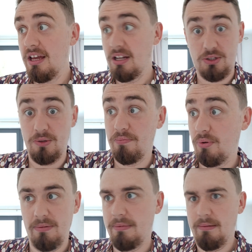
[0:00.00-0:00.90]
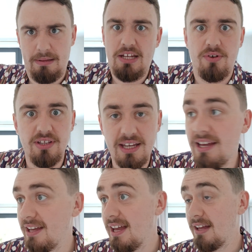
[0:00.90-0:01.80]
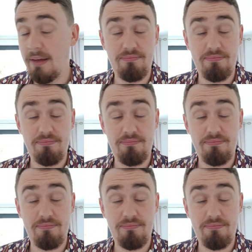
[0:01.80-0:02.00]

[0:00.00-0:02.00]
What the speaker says: at some point later on in the year, yeah.